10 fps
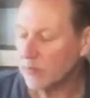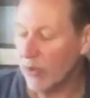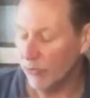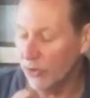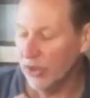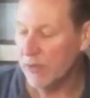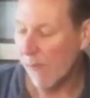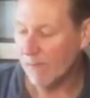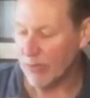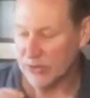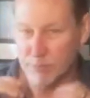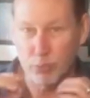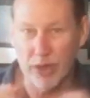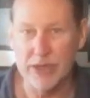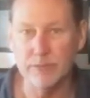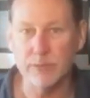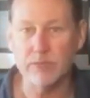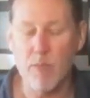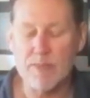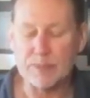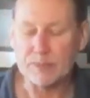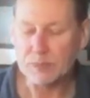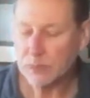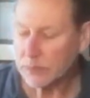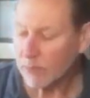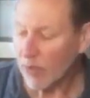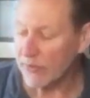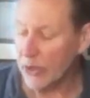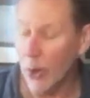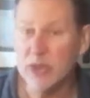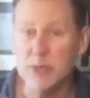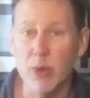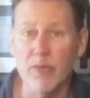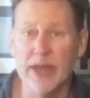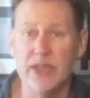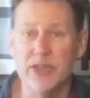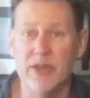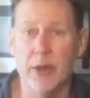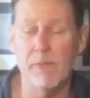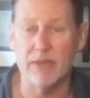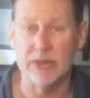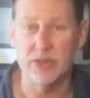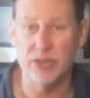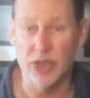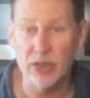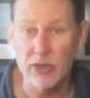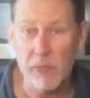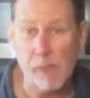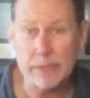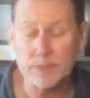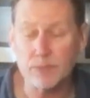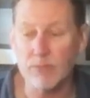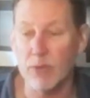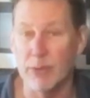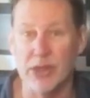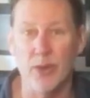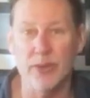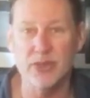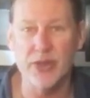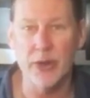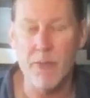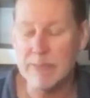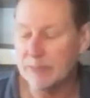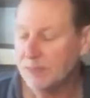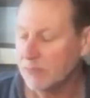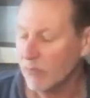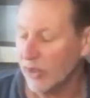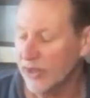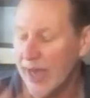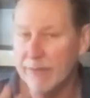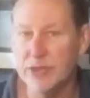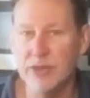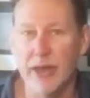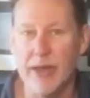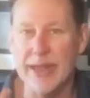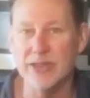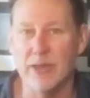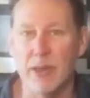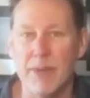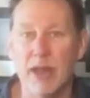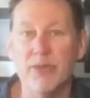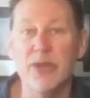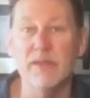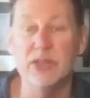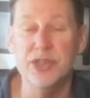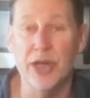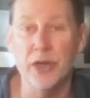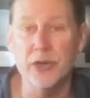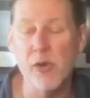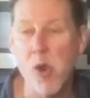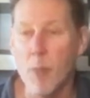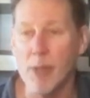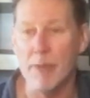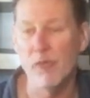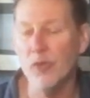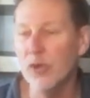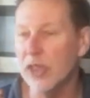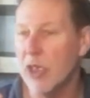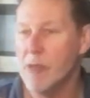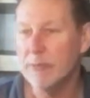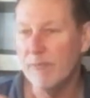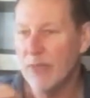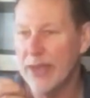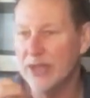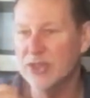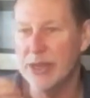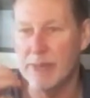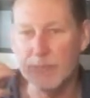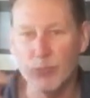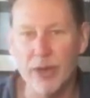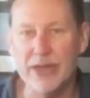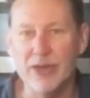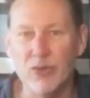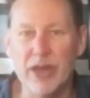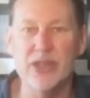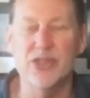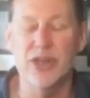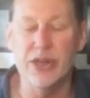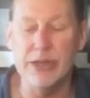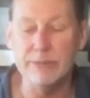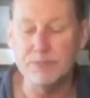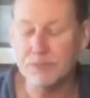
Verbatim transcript: It really is bright. The oak smoke that is in there is subtle, but you know it's there. It kind of uh, has a, the mouthfeel of a cheddar, but really, like I say, bright, great acidity,